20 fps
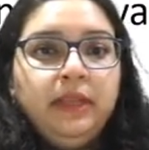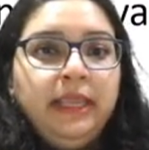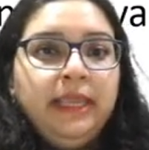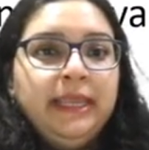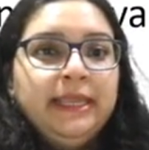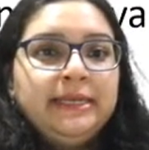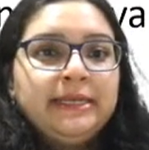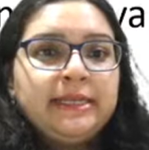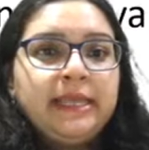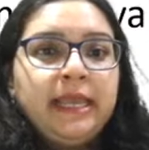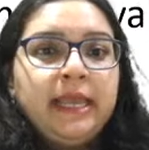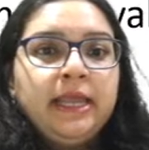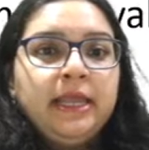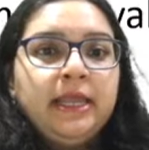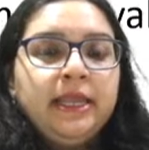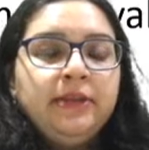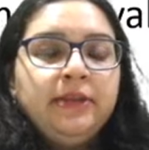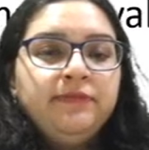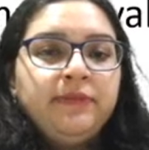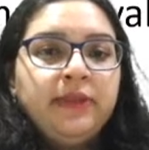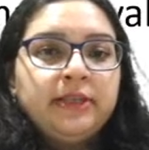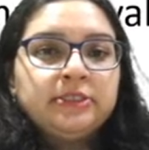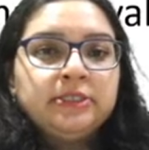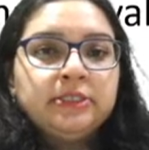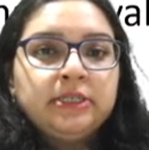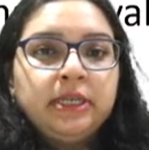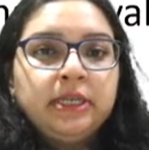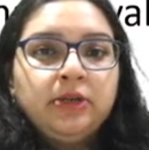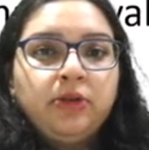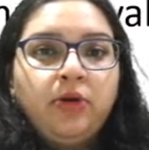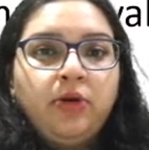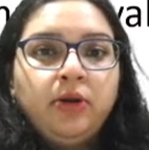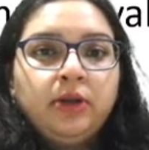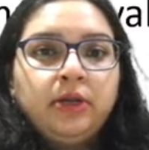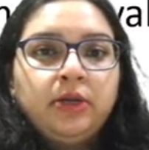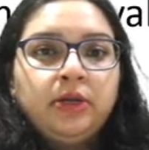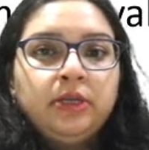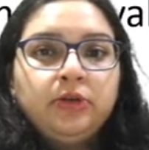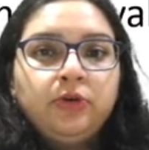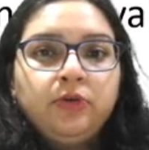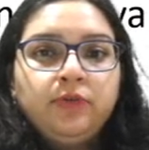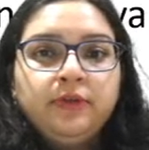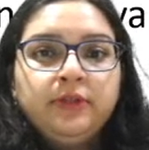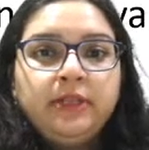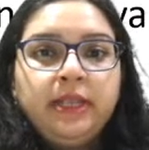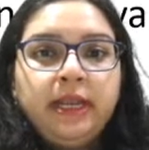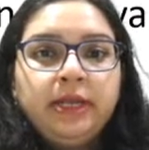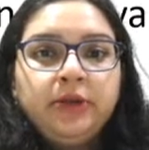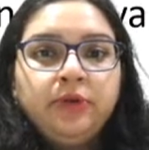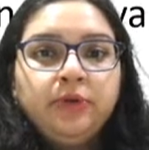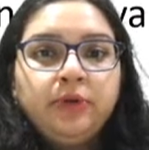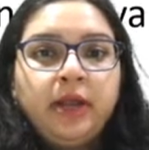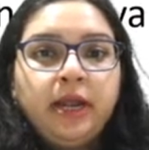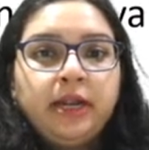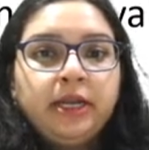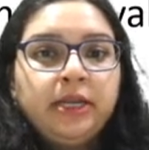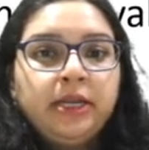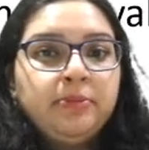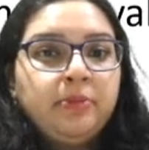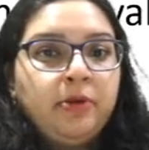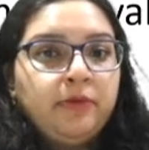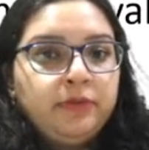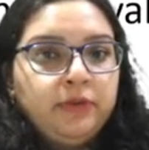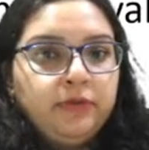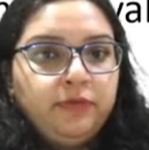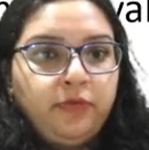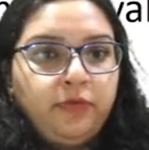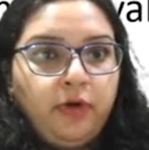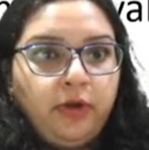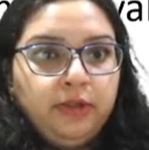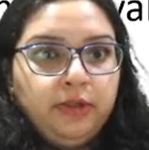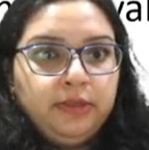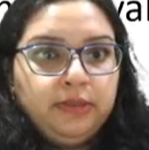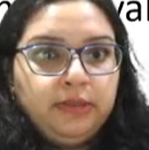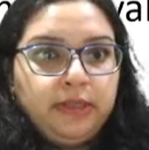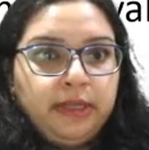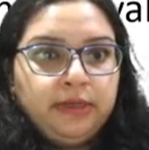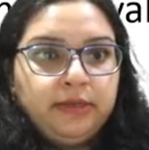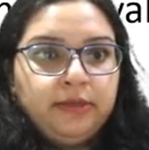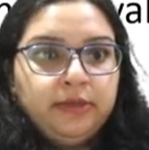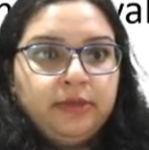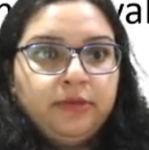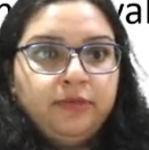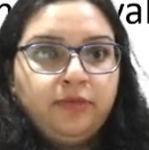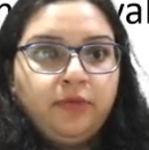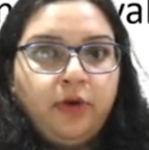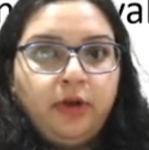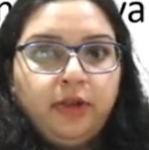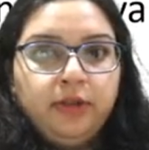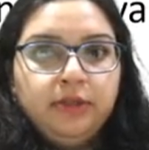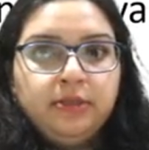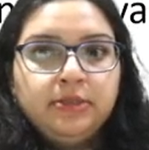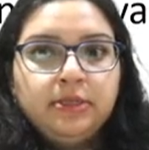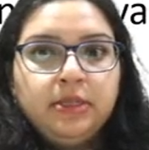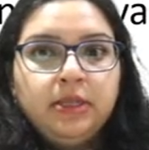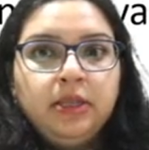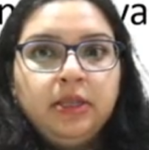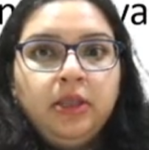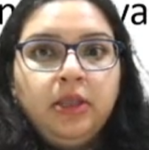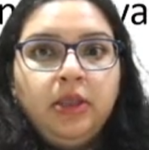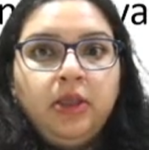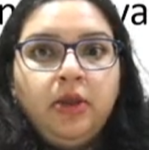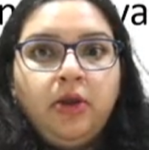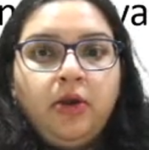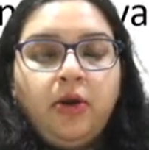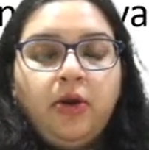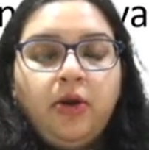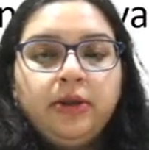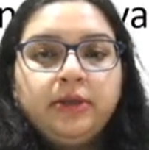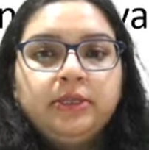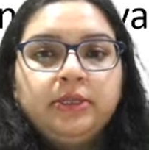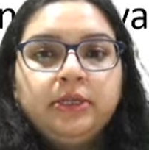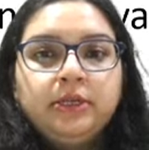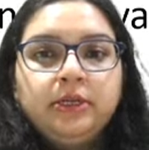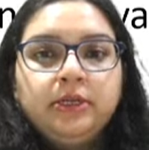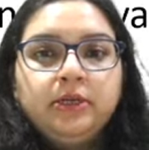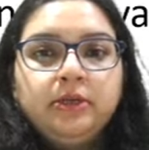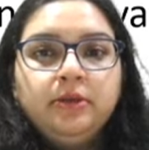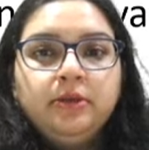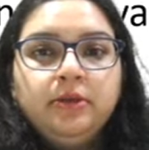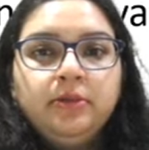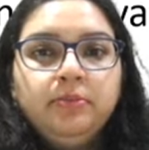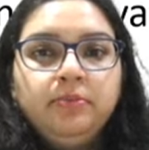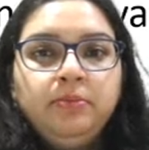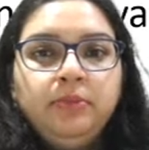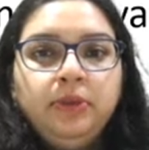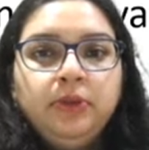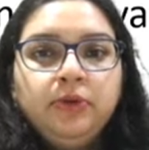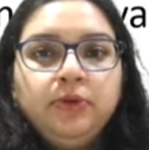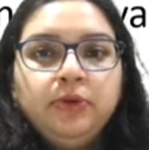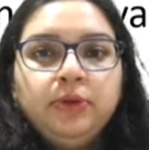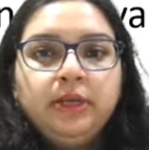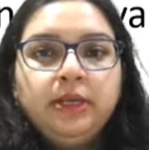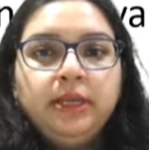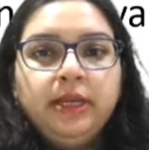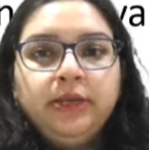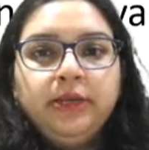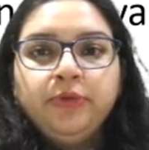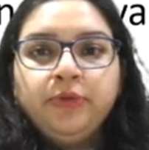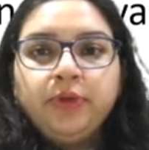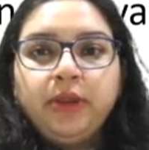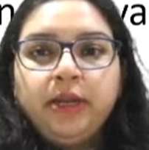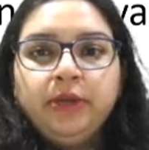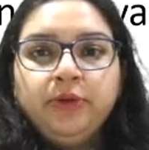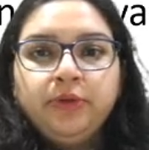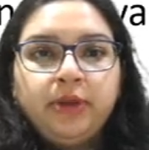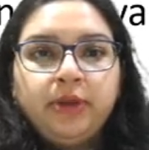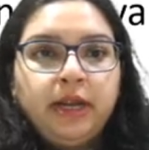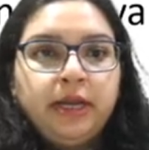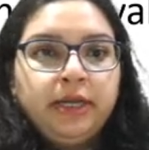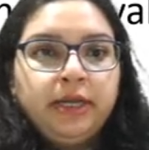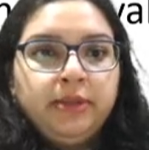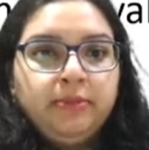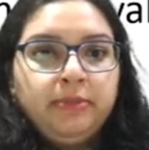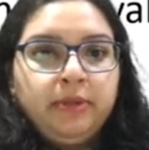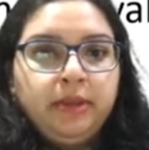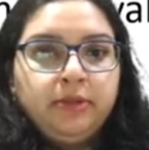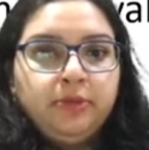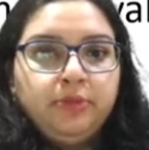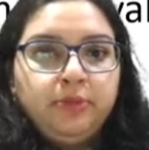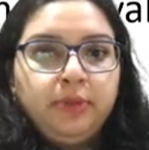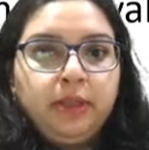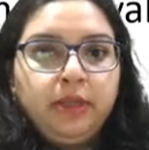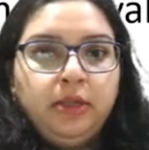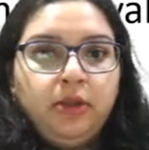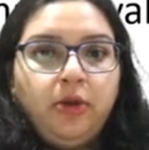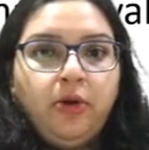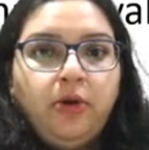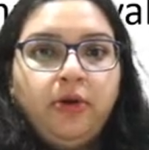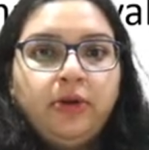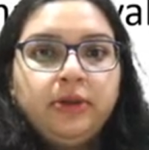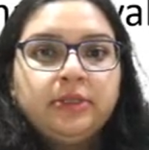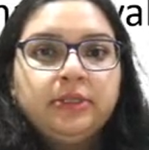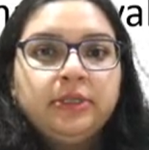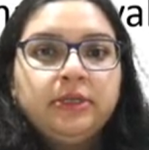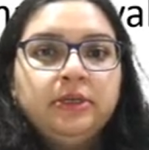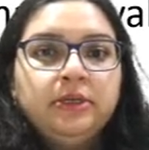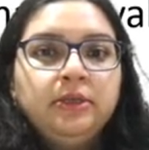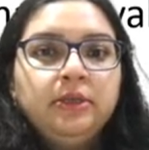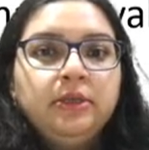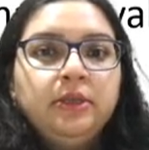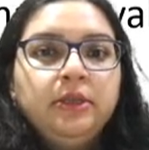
it can infection can occur over the endocardium of the walls, that is the walls, or the mural endo, endocardium as well, or the